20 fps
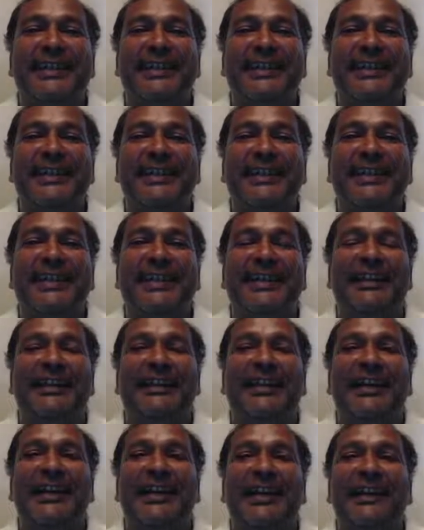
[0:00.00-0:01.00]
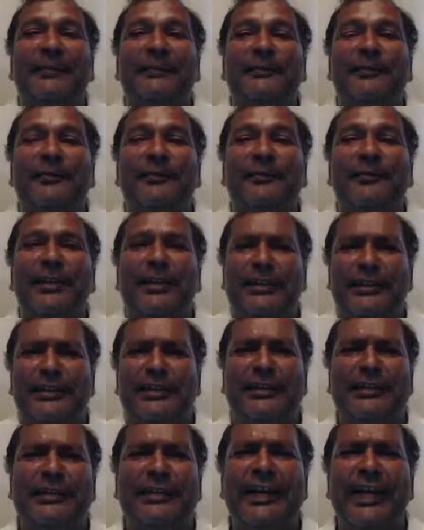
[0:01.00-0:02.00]
And it was
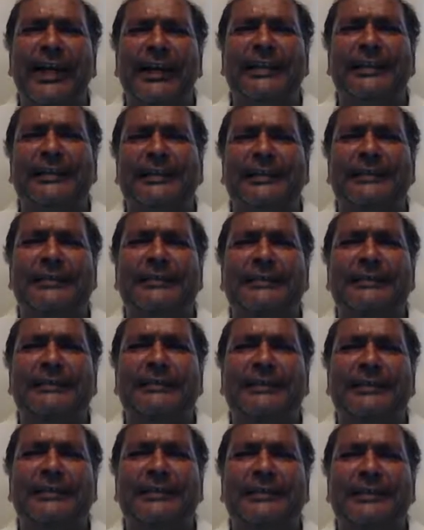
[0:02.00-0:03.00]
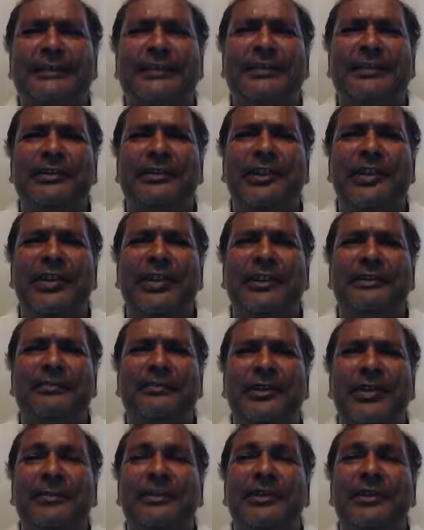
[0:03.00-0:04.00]
just nice to
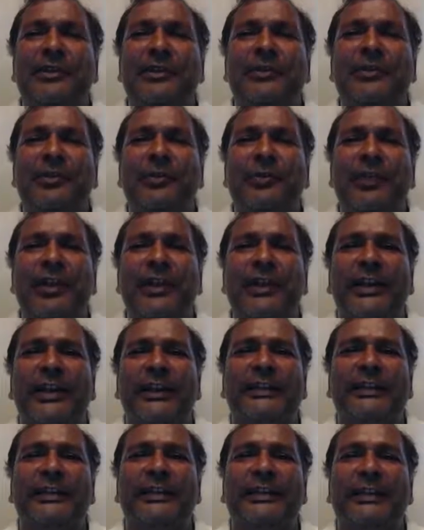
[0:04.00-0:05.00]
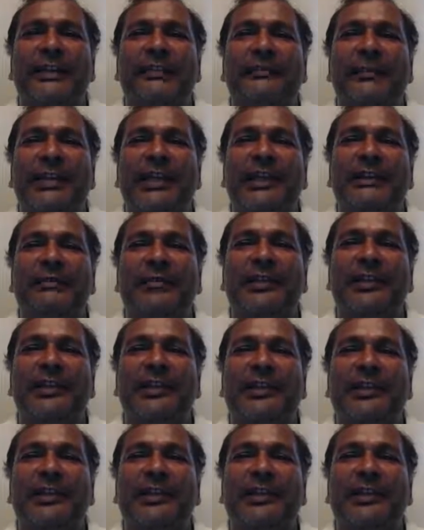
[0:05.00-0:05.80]
be able to do a workout that an NBA player